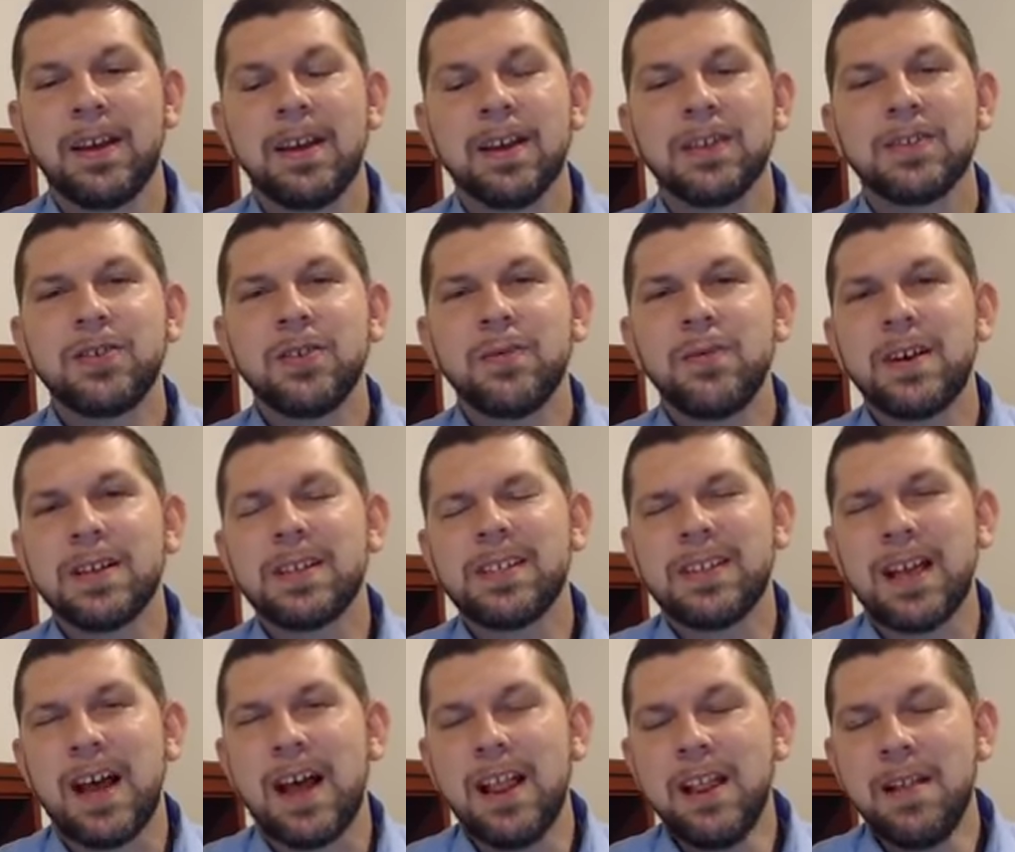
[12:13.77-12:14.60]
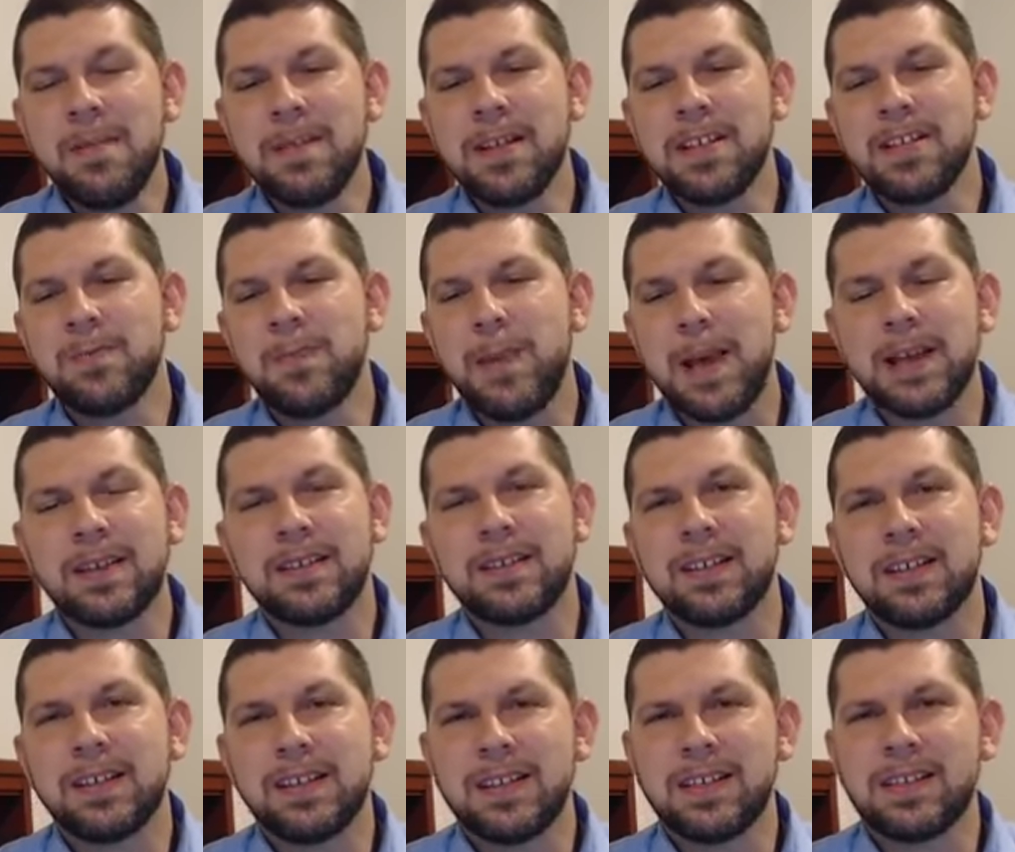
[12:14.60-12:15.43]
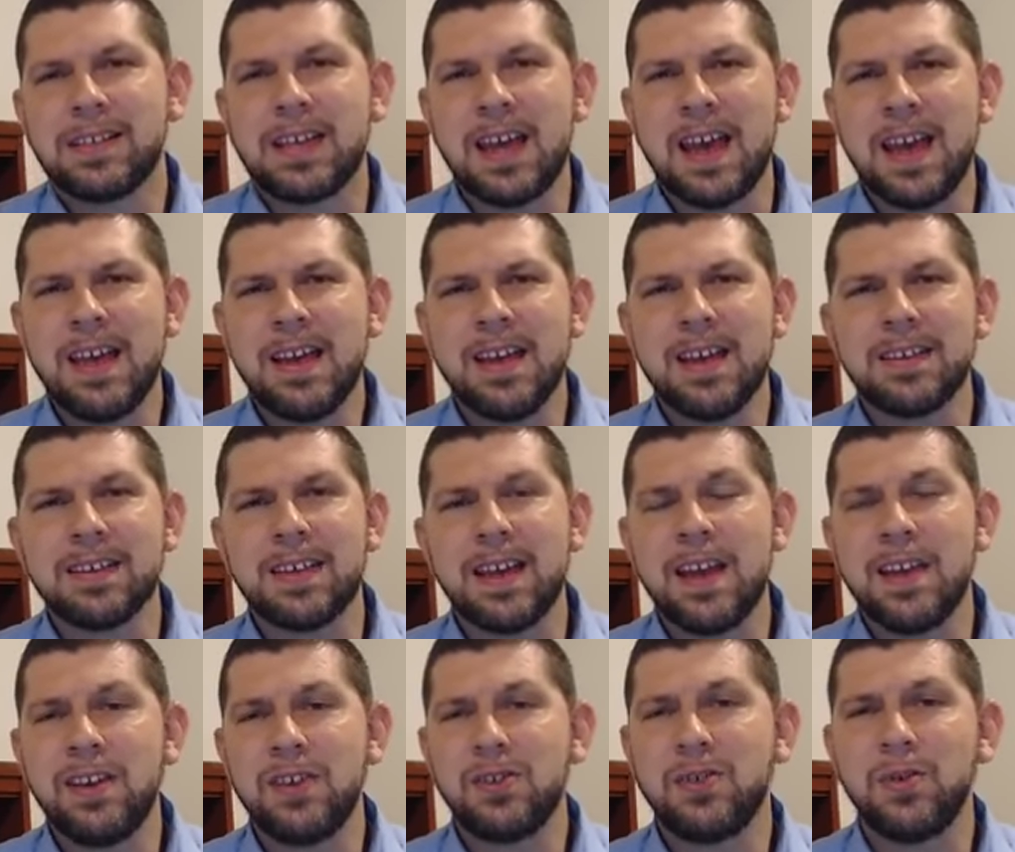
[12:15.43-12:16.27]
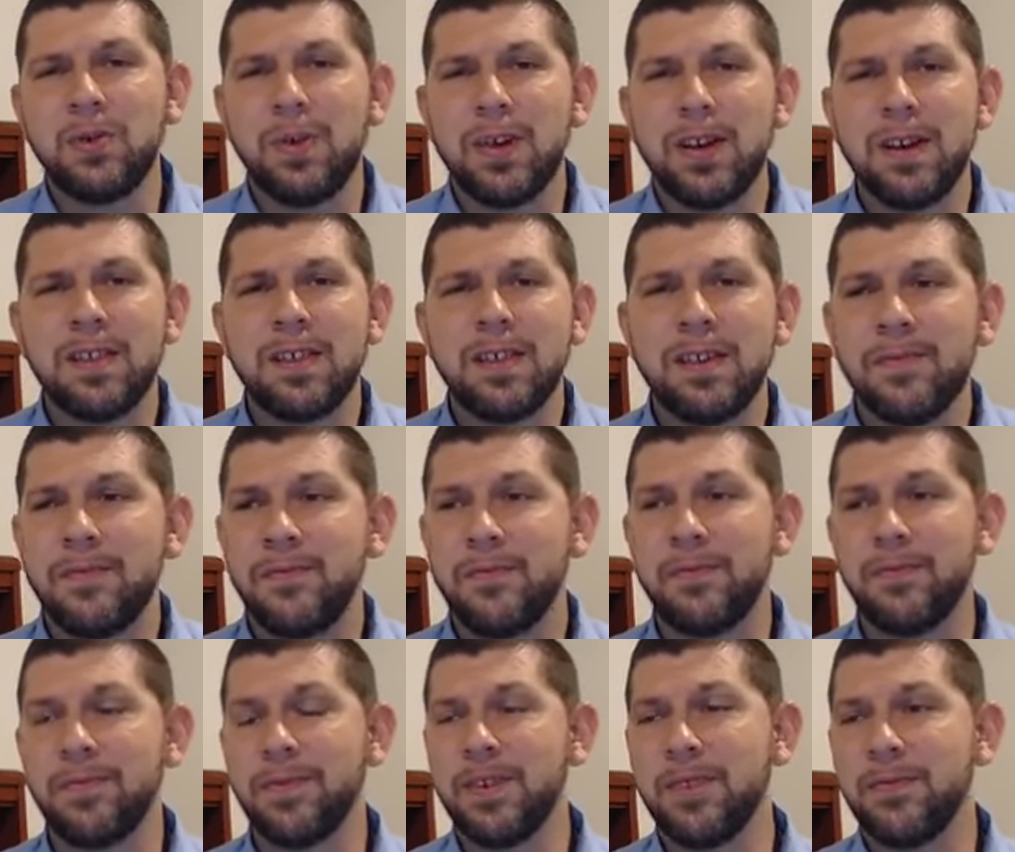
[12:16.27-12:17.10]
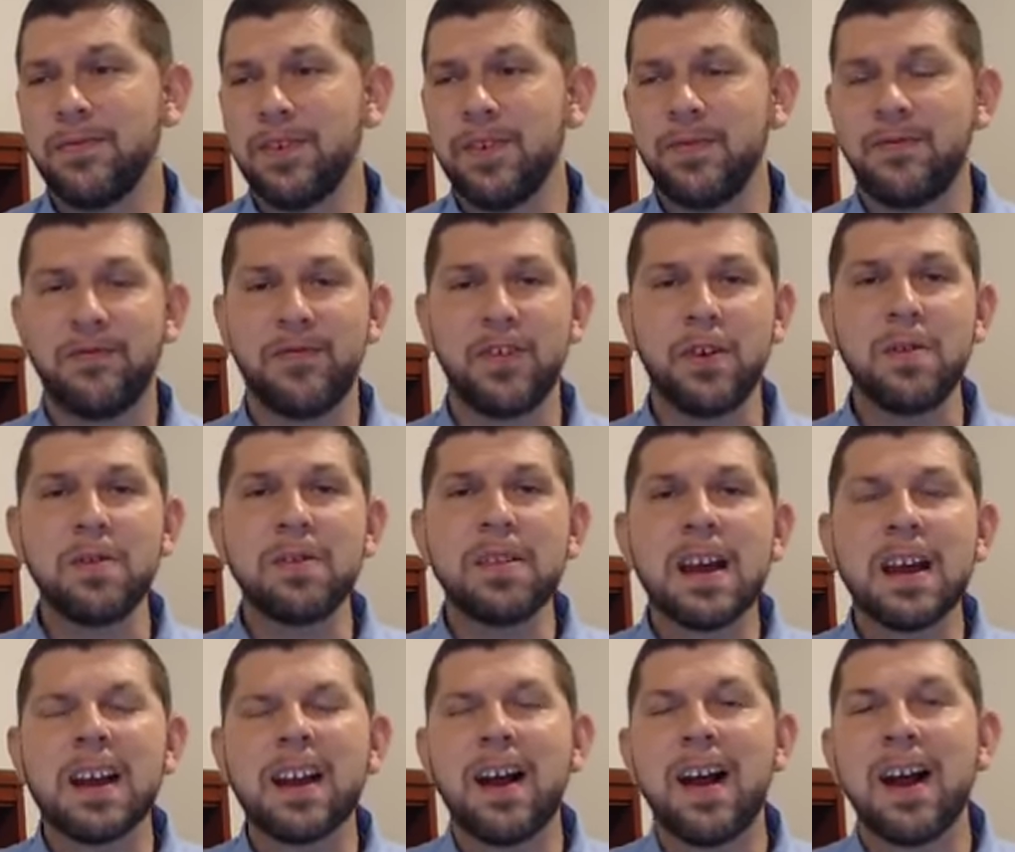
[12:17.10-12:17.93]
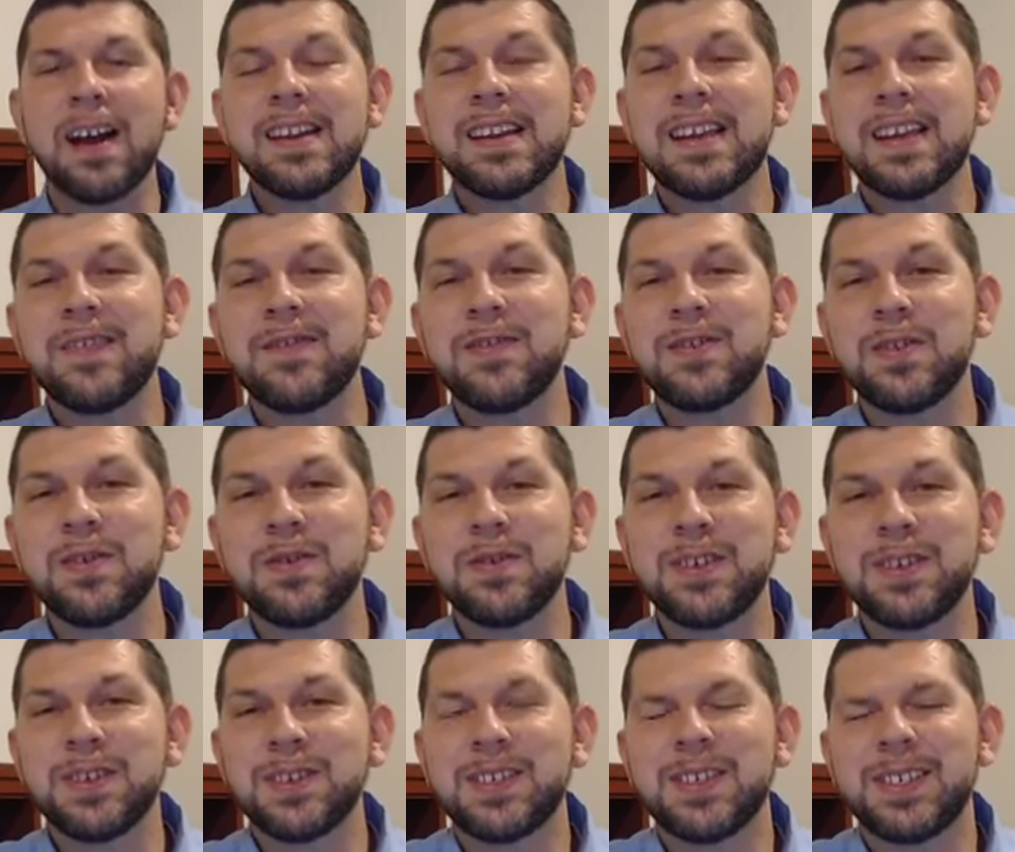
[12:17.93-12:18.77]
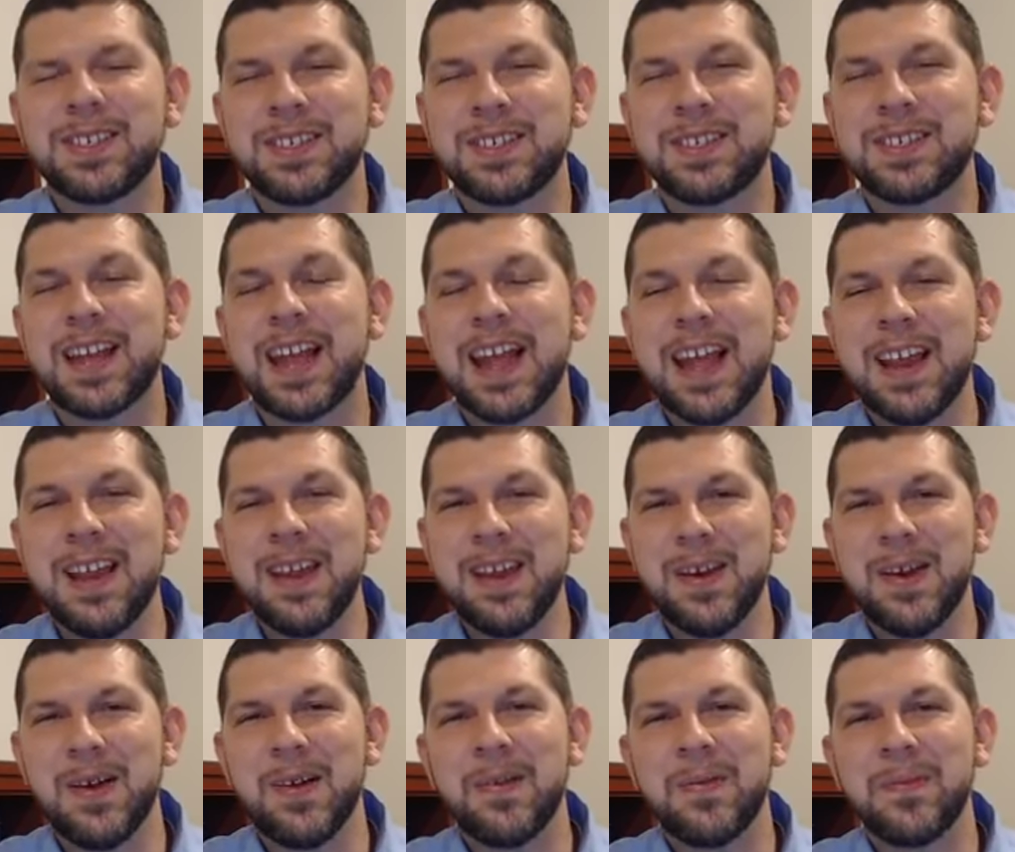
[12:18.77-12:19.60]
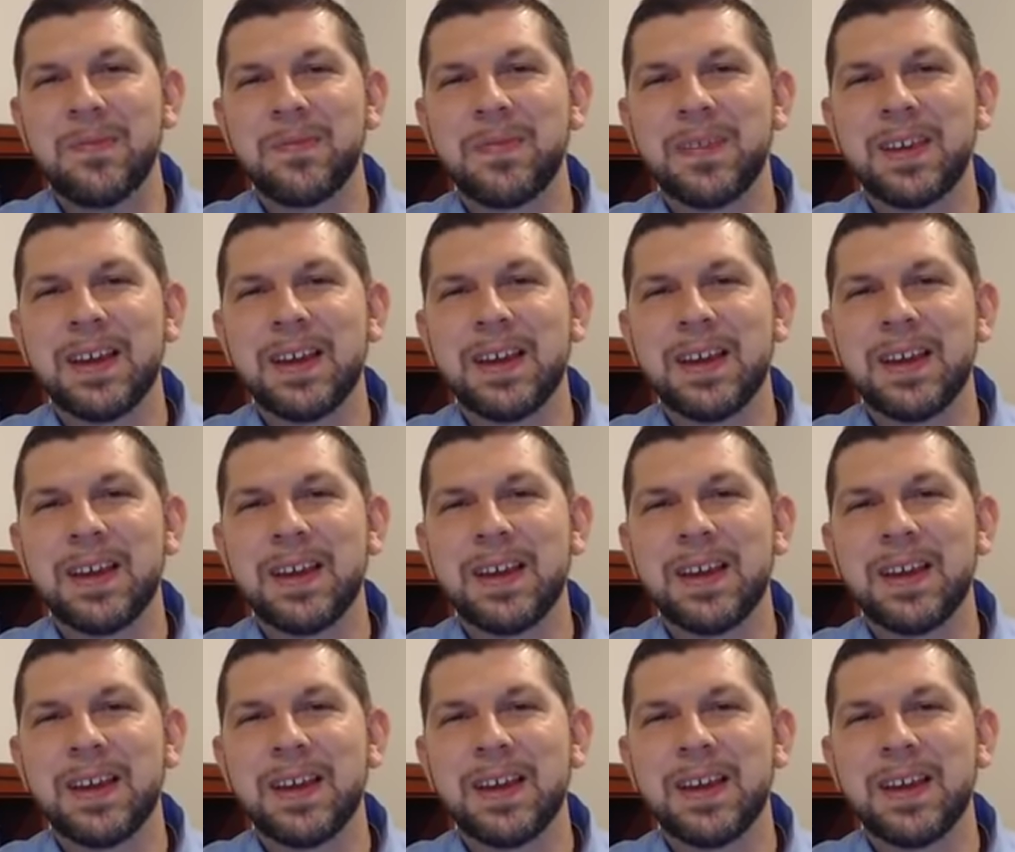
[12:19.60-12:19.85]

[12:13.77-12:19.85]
So what Solomon's basically saying is enjoy the food that God gives you to sustain you.